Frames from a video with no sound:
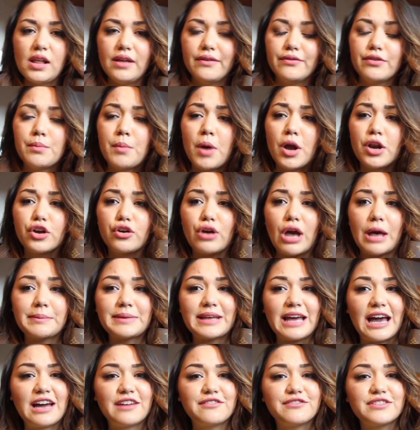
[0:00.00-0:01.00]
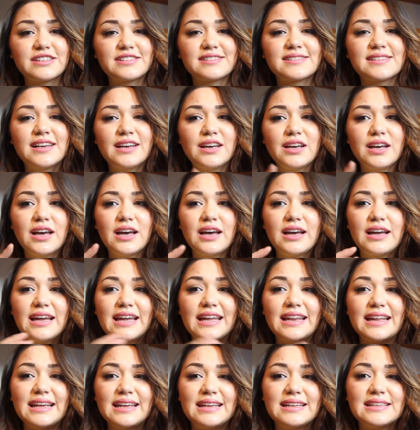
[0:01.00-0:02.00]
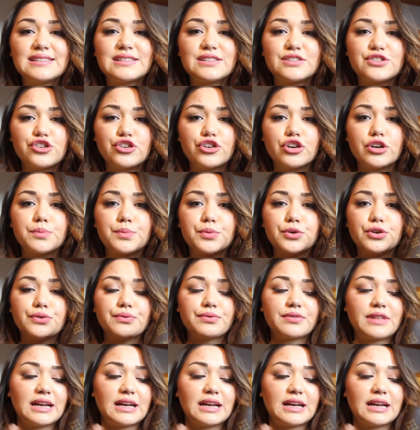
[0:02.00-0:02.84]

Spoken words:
the monogram canvas, it is durable.